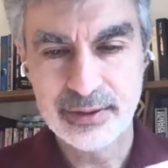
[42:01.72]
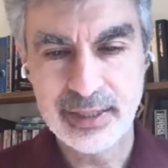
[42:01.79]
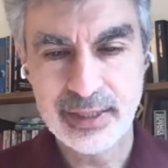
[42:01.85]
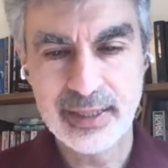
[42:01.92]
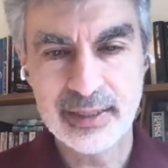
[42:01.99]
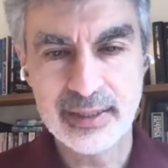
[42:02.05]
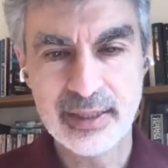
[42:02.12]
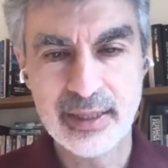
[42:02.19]

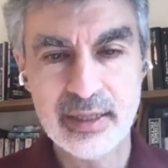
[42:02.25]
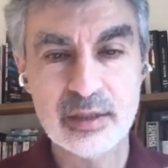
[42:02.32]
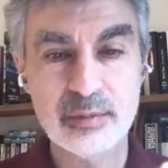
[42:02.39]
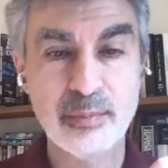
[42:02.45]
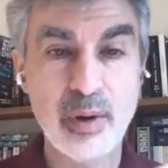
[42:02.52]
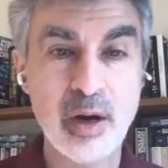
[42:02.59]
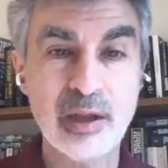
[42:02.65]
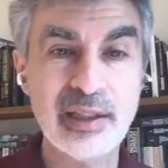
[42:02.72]
that is
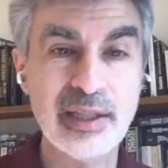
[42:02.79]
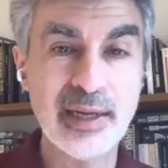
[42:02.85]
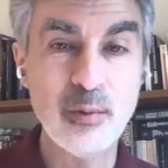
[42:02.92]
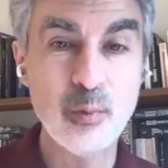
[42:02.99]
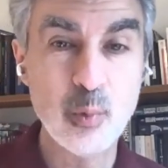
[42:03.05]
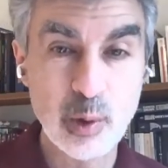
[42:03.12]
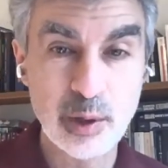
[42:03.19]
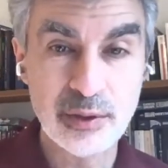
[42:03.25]
modeling
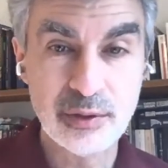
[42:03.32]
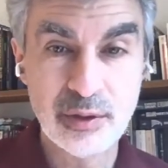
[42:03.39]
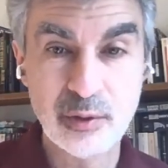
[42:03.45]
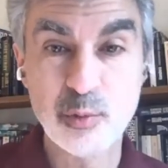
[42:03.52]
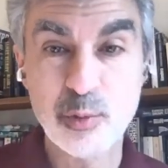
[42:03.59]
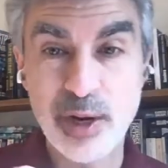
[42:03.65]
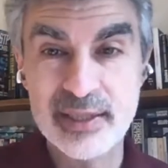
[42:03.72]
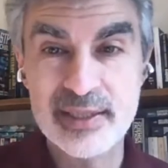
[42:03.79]
what the
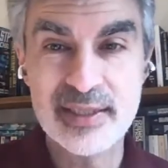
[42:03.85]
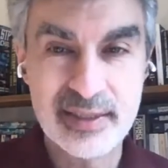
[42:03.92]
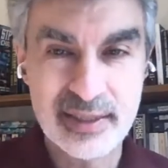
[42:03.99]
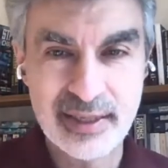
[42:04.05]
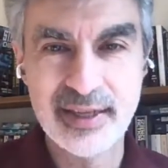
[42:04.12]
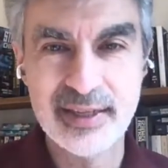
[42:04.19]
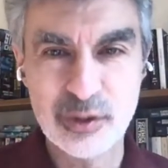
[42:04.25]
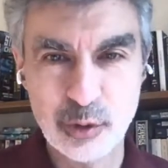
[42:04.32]
rest
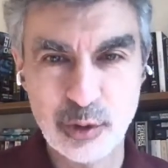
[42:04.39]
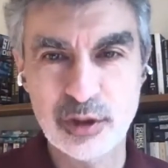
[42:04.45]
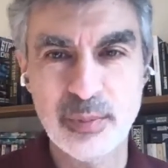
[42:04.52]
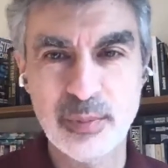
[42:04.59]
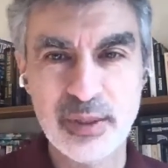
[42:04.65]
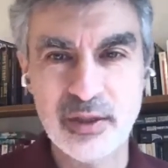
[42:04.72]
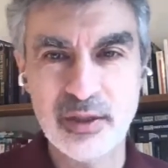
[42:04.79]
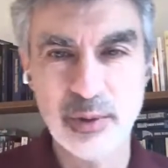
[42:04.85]
is going
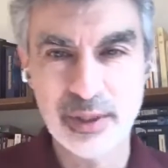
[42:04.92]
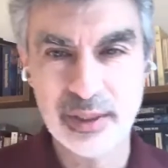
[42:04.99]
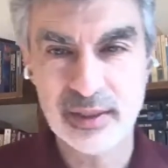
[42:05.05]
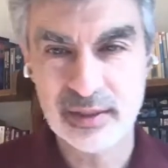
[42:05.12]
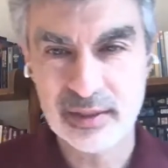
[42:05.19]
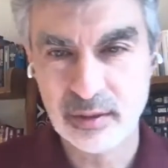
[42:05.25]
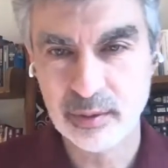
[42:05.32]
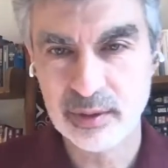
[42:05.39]
to be doing.
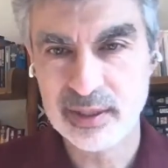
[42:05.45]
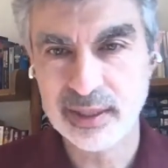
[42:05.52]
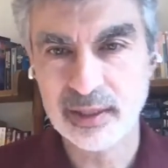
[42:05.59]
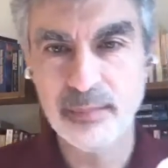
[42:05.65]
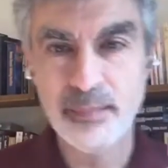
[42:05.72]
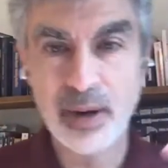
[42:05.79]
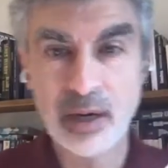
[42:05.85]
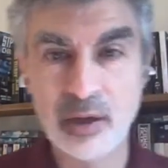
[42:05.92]
So it's like
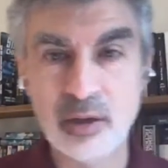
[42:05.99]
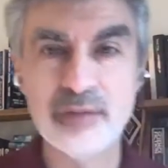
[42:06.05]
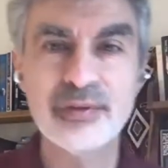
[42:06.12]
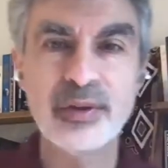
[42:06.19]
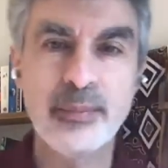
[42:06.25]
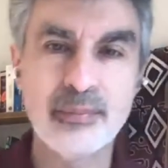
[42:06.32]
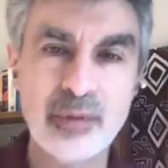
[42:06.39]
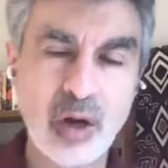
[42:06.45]
a model of
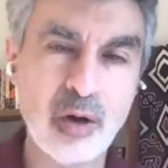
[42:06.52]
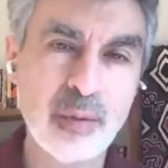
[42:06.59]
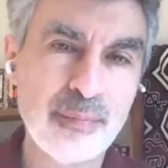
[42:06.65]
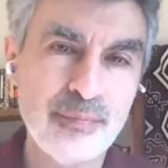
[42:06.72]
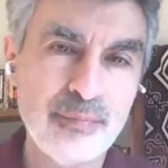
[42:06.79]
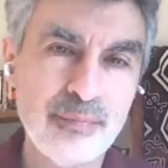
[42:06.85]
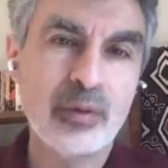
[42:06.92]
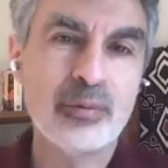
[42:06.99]
the, our,
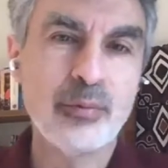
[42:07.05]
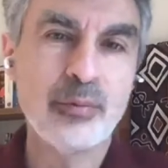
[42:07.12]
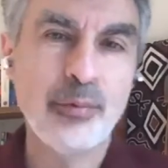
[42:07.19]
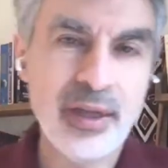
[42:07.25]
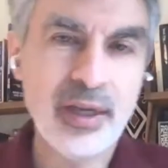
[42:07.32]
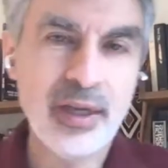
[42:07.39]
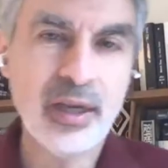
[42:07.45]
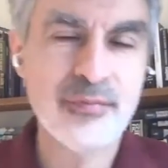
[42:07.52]

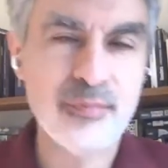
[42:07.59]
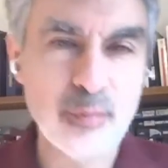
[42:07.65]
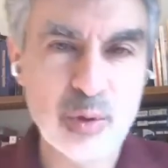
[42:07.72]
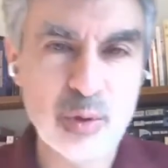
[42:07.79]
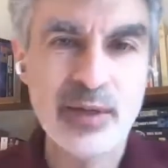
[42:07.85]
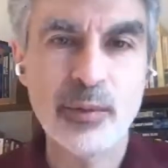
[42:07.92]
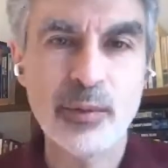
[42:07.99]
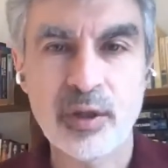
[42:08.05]
think of
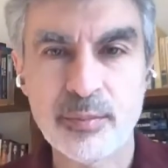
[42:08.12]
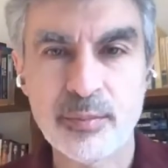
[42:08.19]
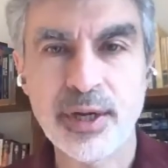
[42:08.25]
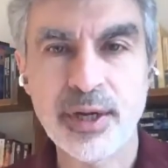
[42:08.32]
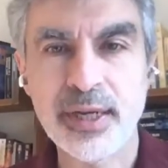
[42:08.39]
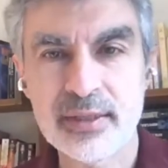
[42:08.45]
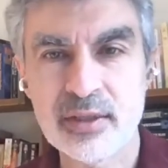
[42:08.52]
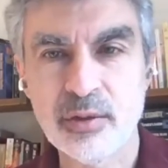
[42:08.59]
mostly what our
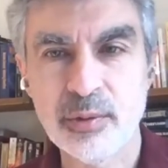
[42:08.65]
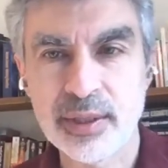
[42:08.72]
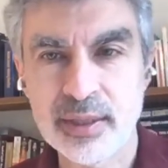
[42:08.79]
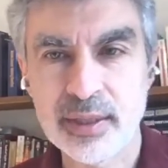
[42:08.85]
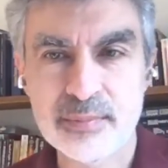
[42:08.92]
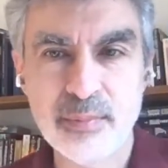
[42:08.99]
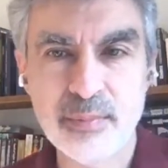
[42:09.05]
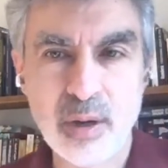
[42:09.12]
brain is doing is